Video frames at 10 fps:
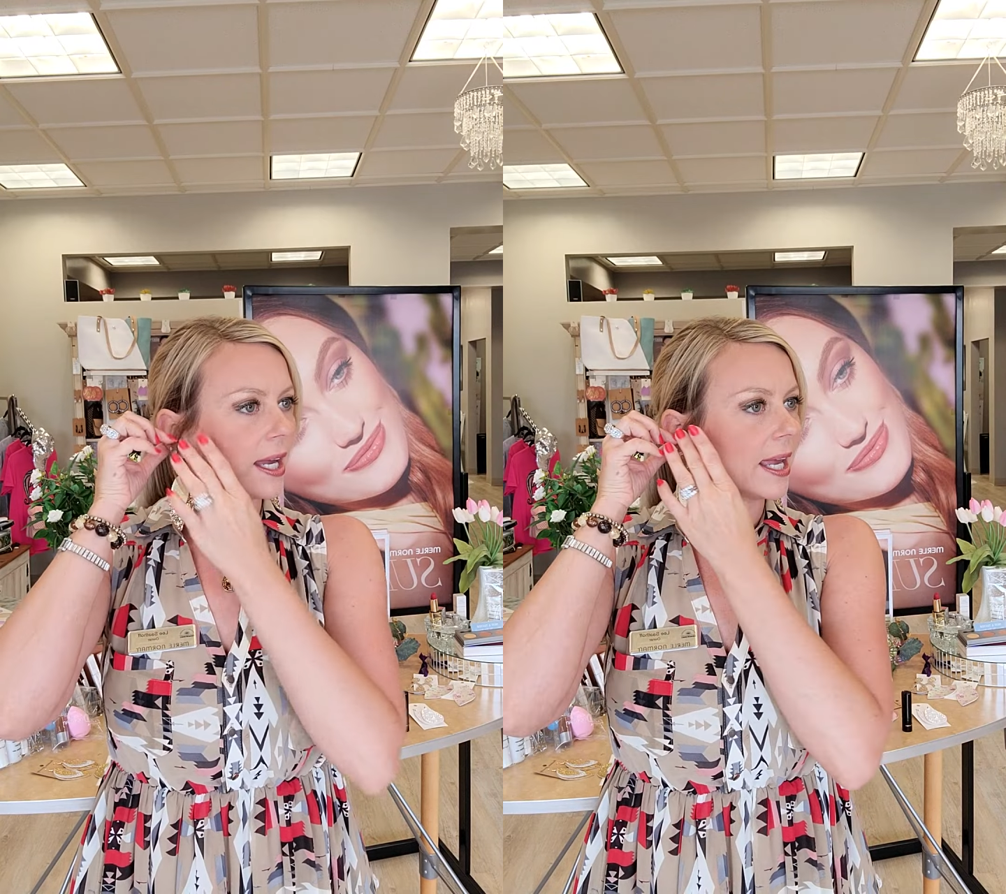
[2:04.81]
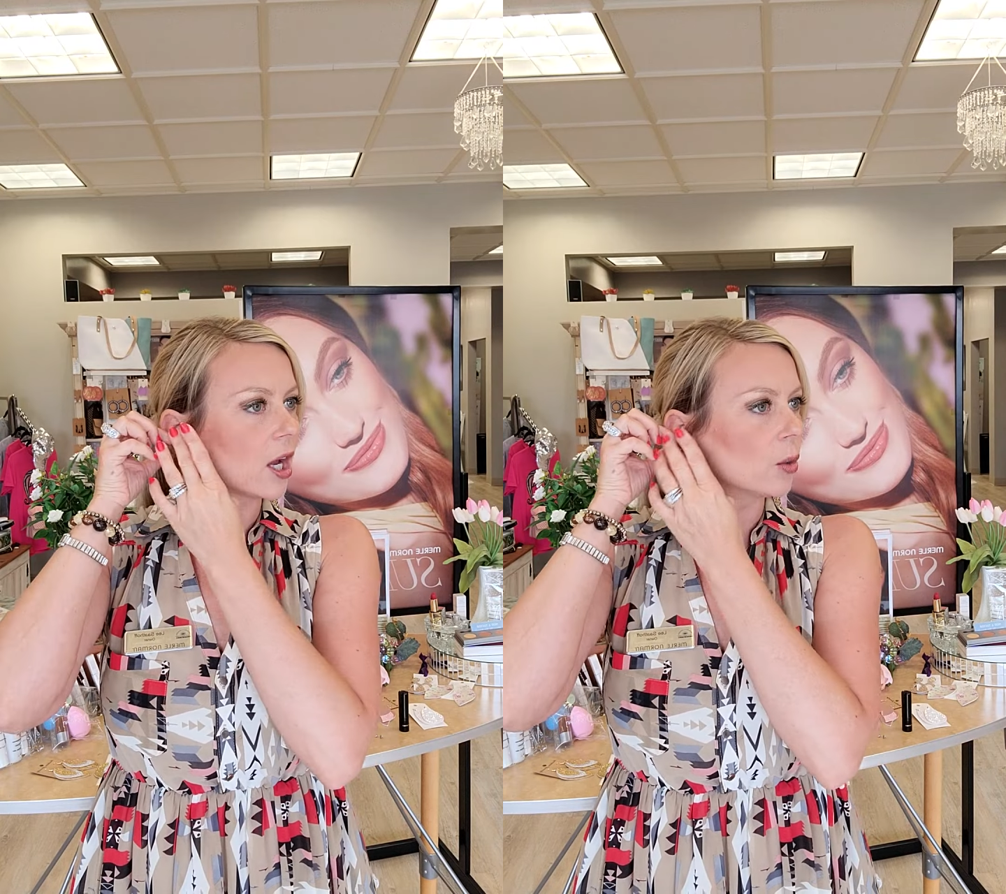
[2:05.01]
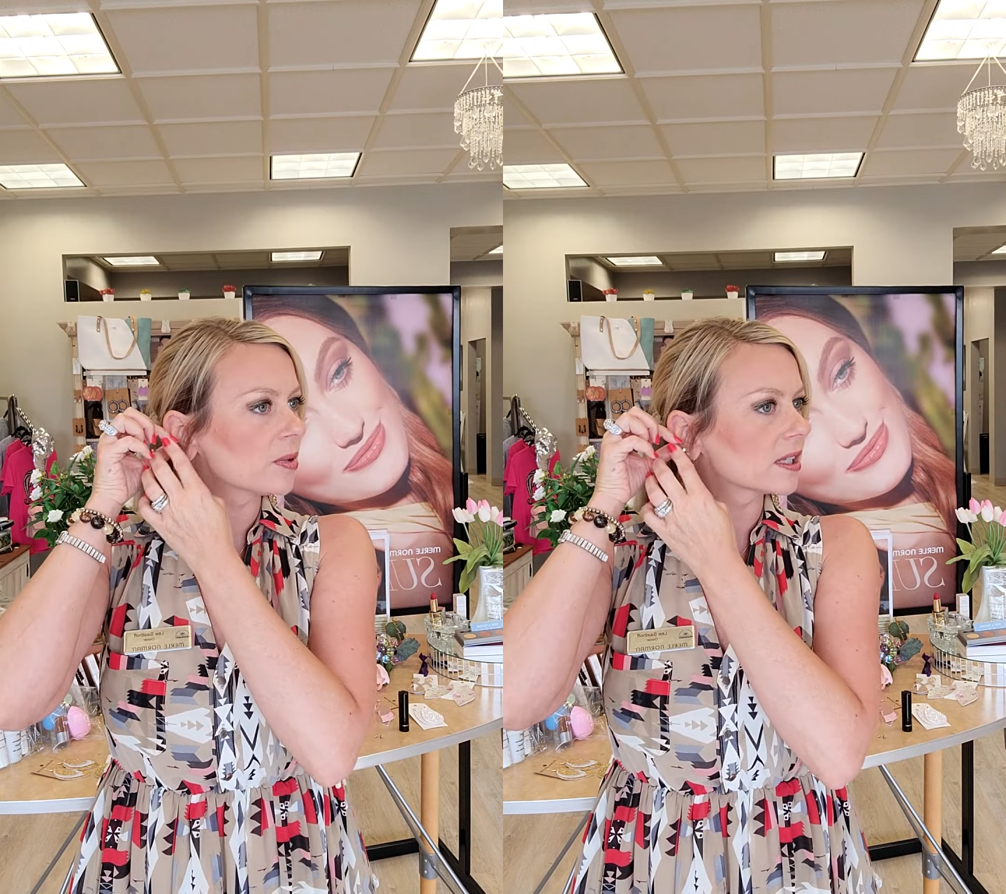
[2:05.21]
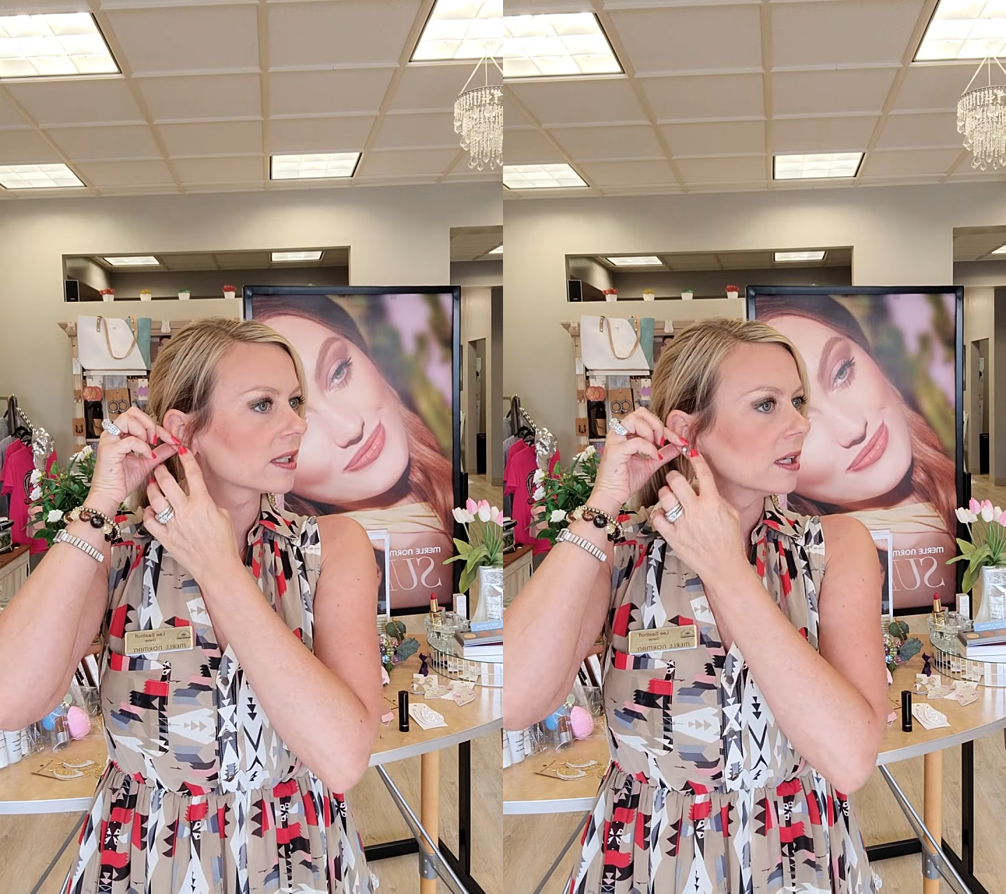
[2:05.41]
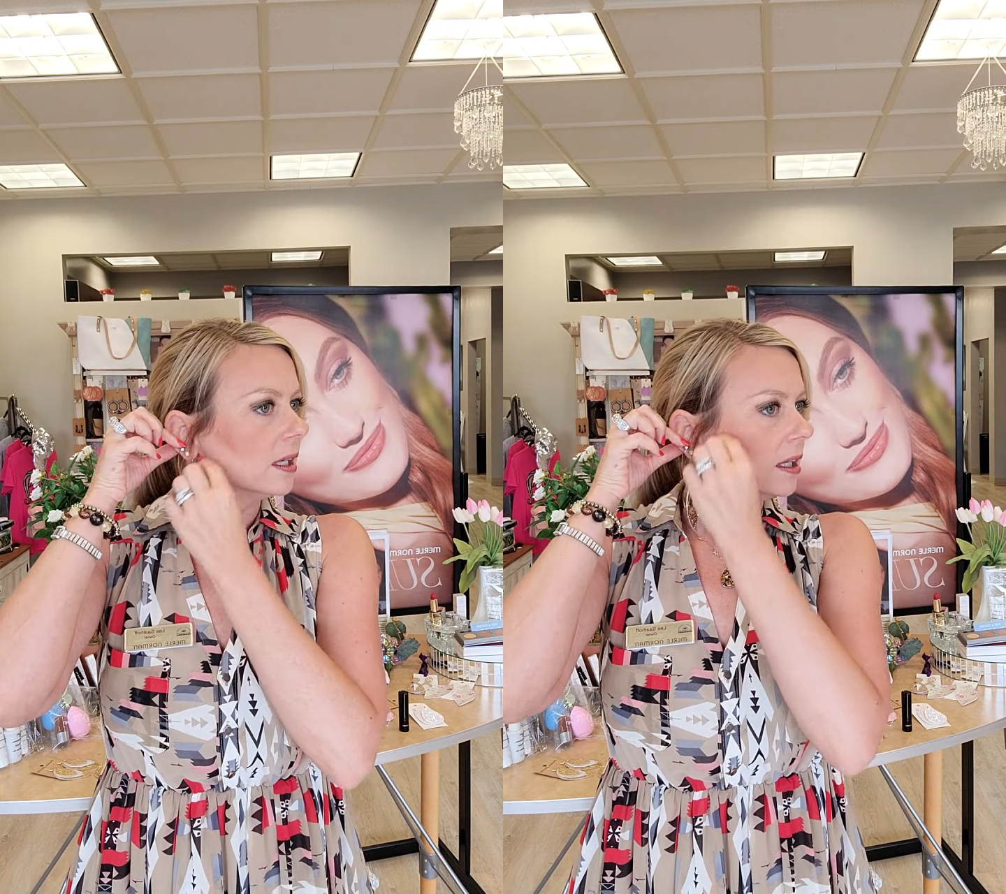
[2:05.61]
It
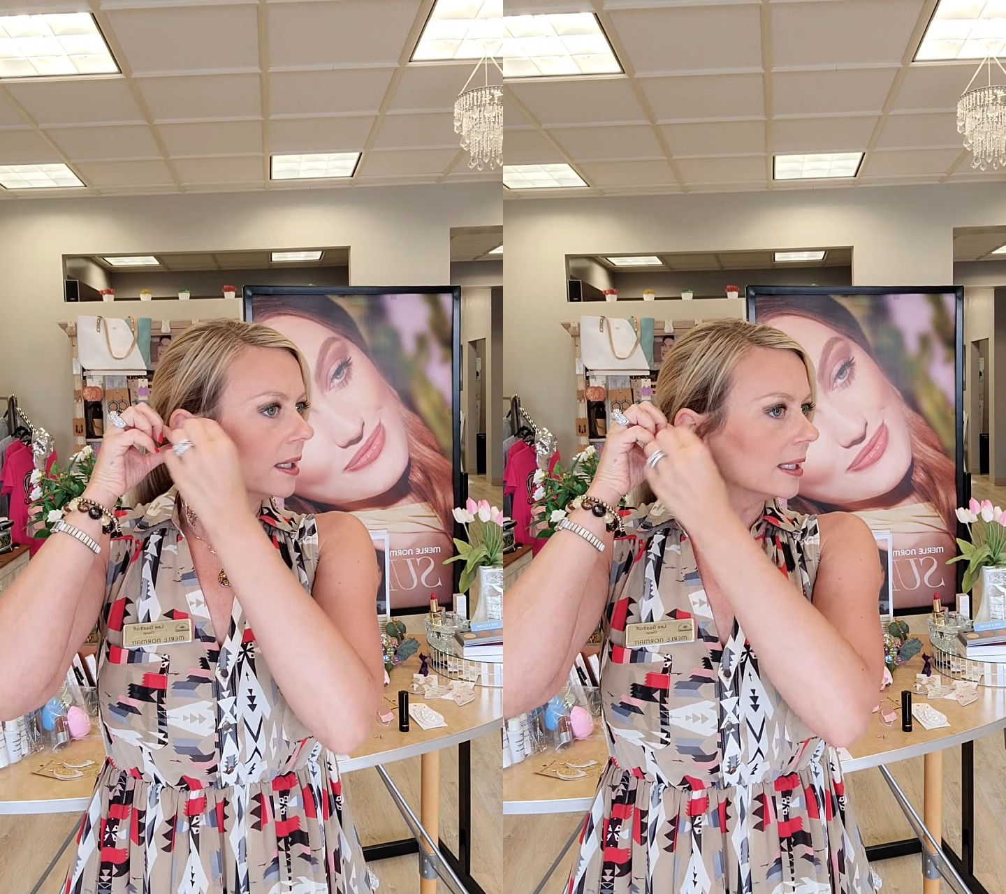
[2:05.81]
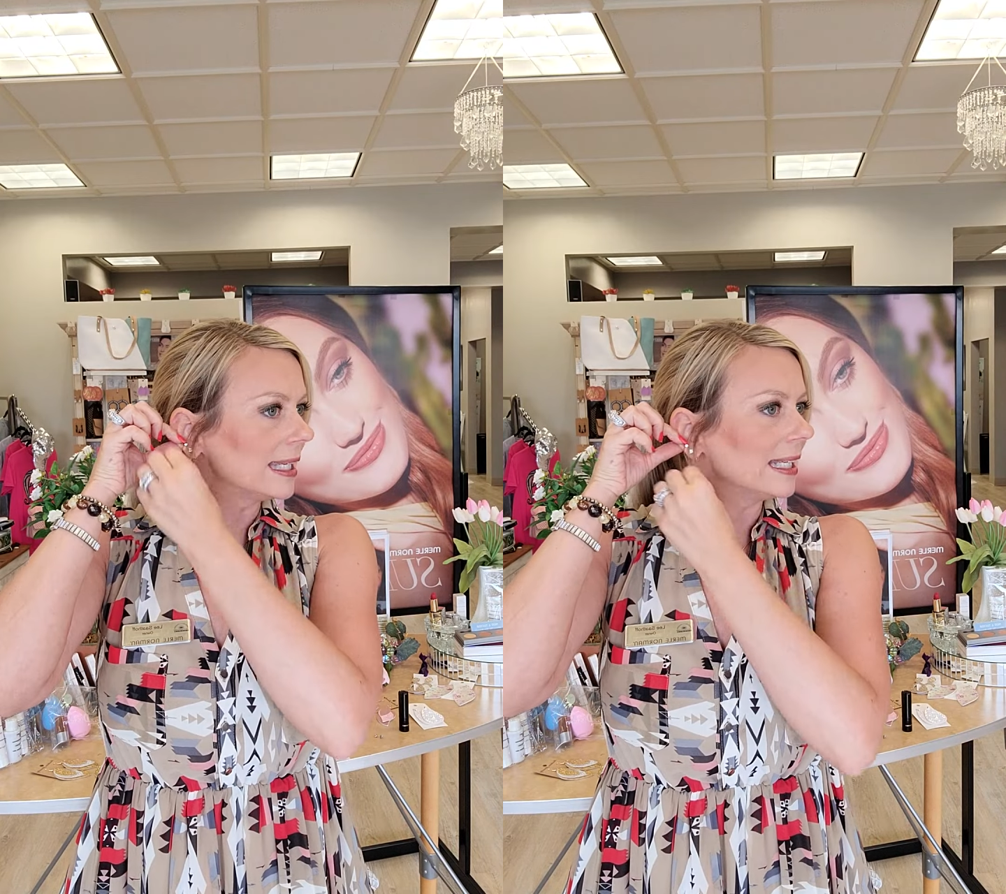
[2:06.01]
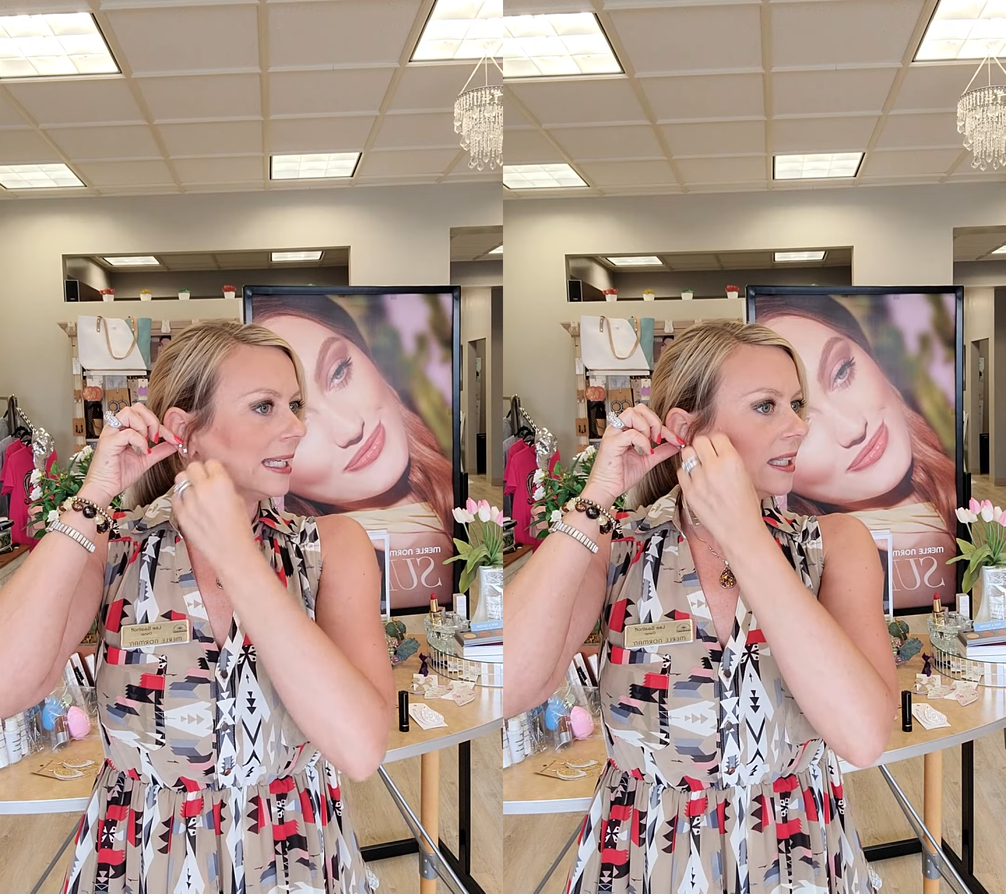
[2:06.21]
helps get